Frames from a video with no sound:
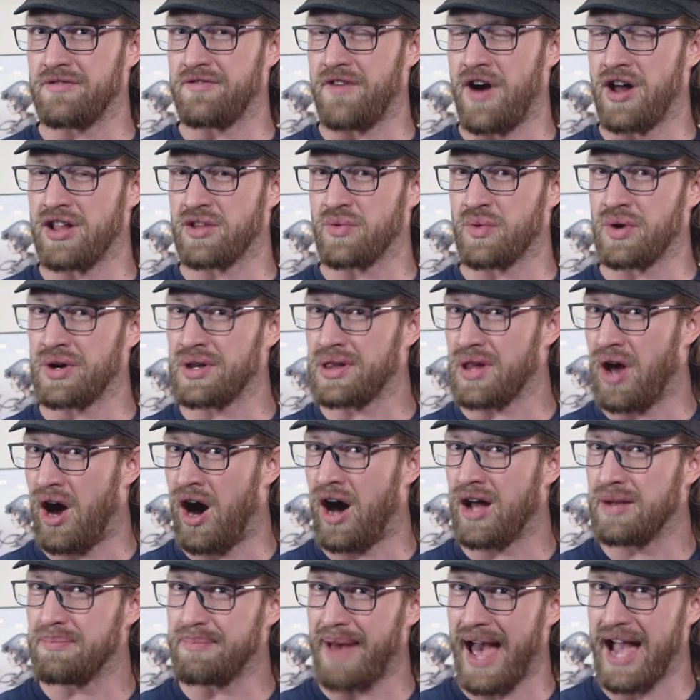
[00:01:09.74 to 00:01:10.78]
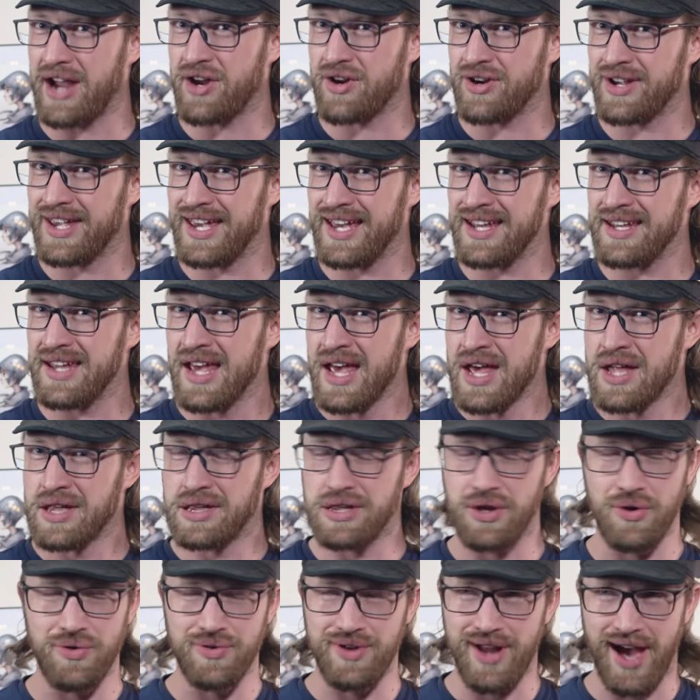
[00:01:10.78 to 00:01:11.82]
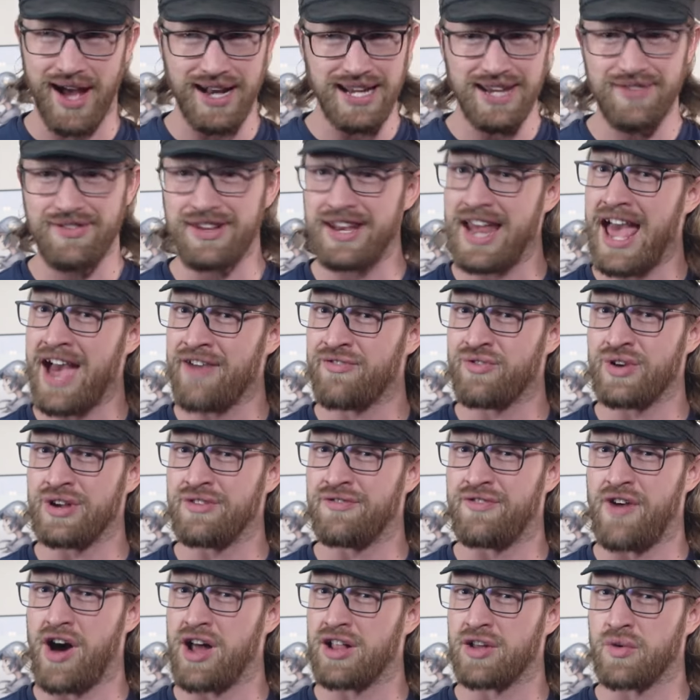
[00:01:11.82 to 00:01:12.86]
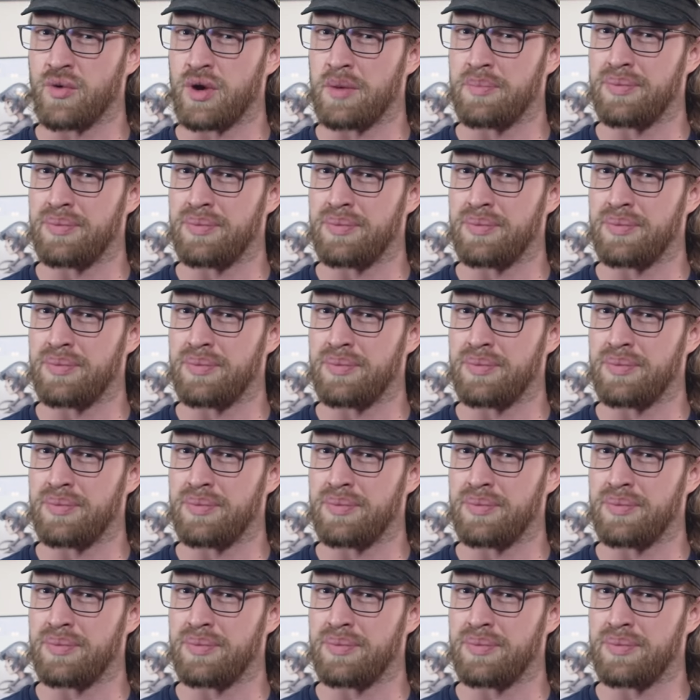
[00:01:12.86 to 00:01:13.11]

followers on Backerkit, so not even every follower